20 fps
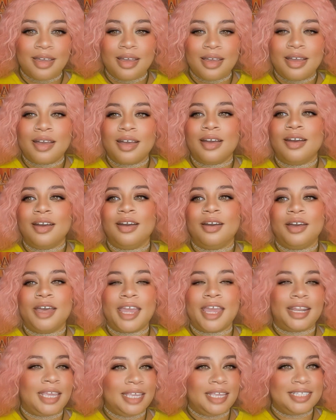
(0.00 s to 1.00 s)

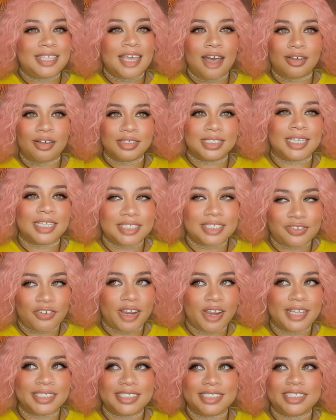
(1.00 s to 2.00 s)
And he tells his
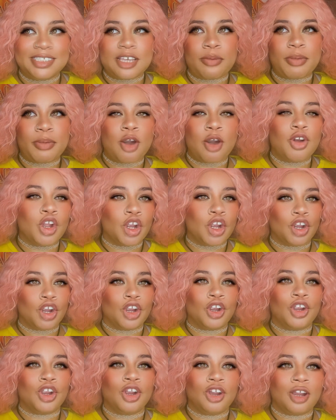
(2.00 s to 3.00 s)
friends about
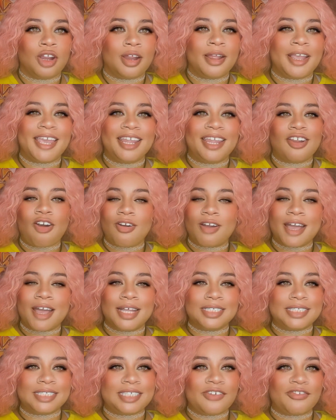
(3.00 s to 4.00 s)
her and all
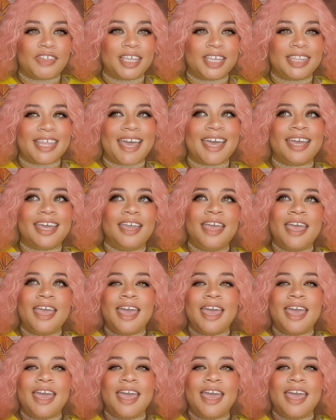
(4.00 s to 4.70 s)
kinds of stuff like that.